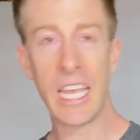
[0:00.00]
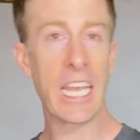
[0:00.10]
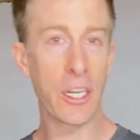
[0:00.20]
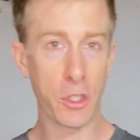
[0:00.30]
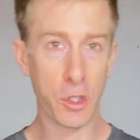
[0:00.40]

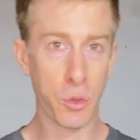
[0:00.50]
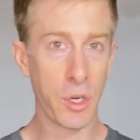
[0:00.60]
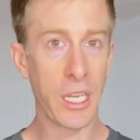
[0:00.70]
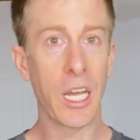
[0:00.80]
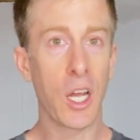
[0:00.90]

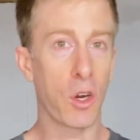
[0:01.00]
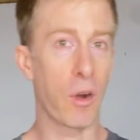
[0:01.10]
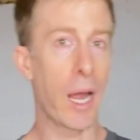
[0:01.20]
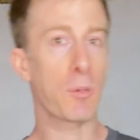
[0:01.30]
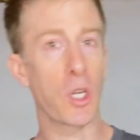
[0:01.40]
industry
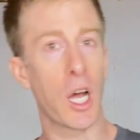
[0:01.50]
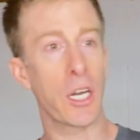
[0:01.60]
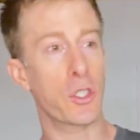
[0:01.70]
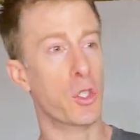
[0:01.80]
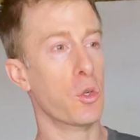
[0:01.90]
grabs
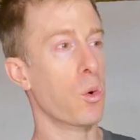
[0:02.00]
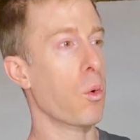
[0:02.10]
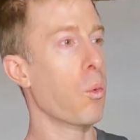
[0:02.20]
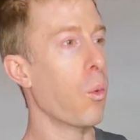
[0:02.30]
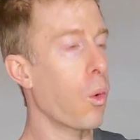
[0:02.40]
on to
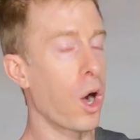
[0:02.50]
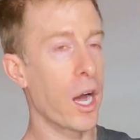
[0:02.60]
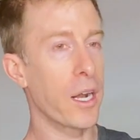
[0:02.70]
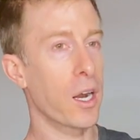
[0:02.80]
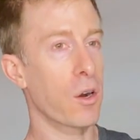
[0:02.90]

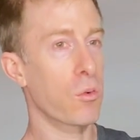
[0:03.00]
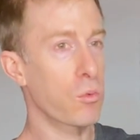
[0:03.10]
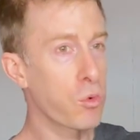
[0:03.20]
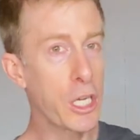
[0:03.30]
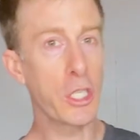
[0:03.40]
one
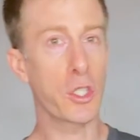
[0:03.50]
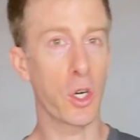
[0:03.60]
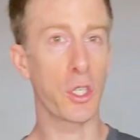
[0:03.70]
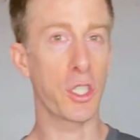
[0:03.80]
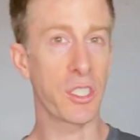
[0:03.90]

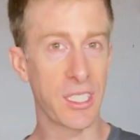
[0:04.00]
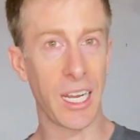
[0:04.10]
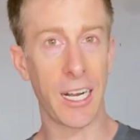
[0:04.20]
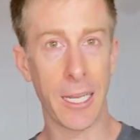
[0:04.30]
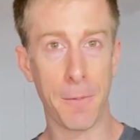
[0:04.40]
research
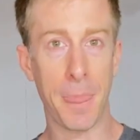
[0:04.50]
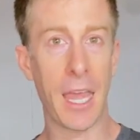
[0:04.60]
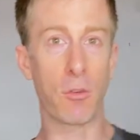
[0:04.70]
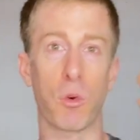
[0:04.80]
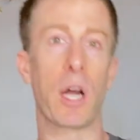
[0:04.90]
study
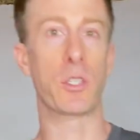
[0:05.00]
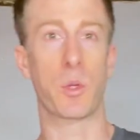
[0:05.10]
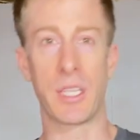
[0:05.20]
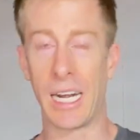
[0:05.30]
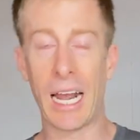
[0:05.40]
and runs
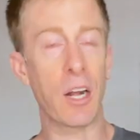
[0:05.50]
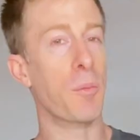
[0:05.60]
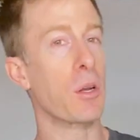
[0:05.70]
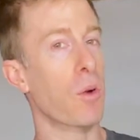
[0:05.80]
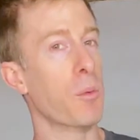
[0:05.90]
with it. And I don't
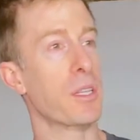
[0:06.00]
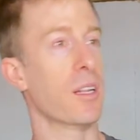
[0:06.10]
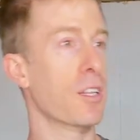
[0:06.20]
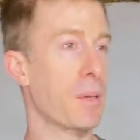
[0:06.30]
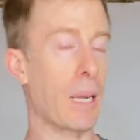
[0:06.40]
mean run with it a
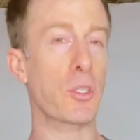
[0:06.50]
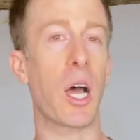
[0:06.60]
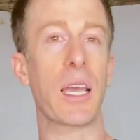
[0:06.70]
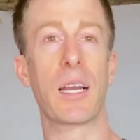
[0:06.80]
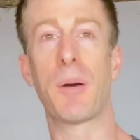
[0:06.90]
little bit. I'm talking